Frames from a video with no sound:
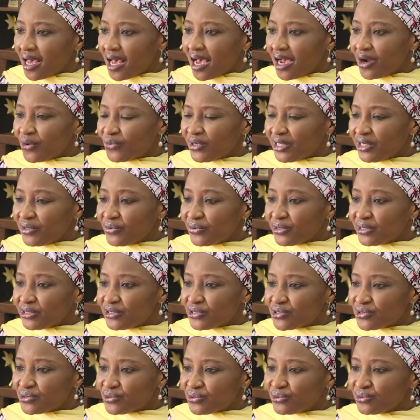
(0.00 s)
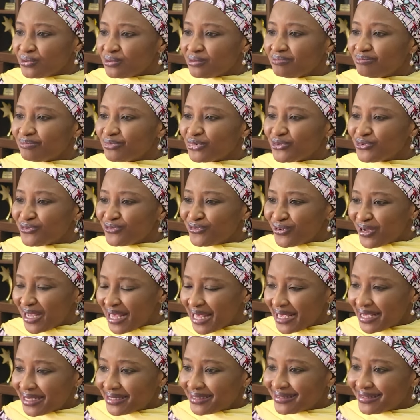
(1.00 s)
Are we going to
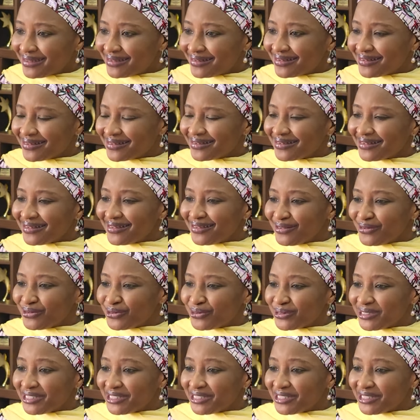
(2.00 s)
provide the, you know,